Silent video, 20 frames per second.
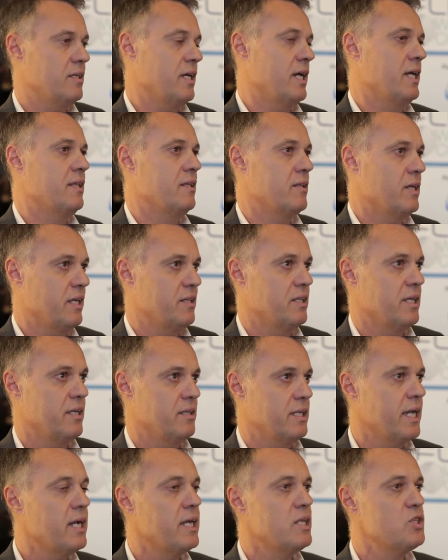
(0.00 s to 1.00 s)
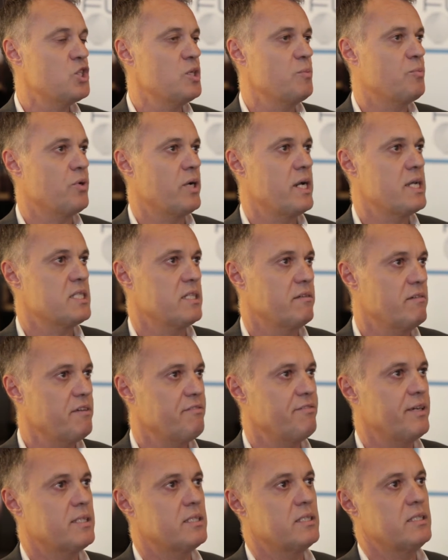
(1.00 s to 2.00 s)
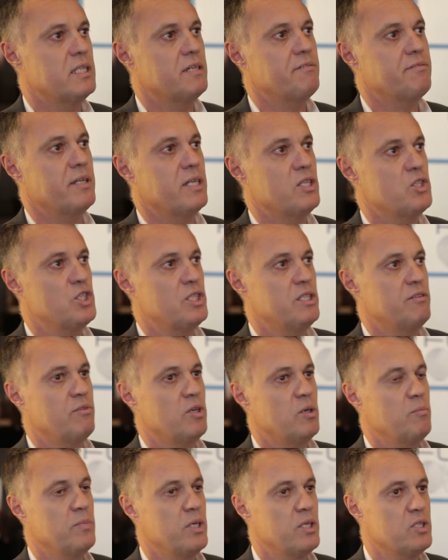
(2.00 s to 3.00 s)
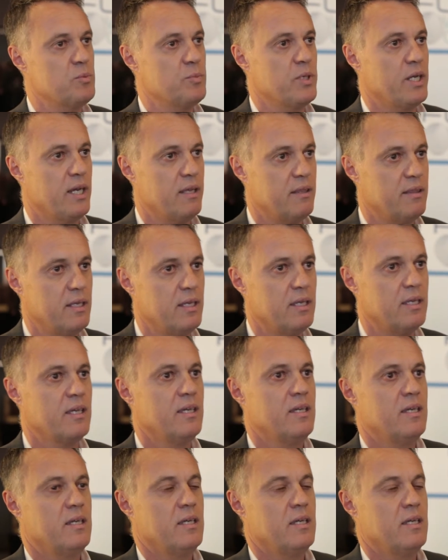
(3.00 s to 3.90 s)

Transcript: and LNG price have affected FLNG developments, but I think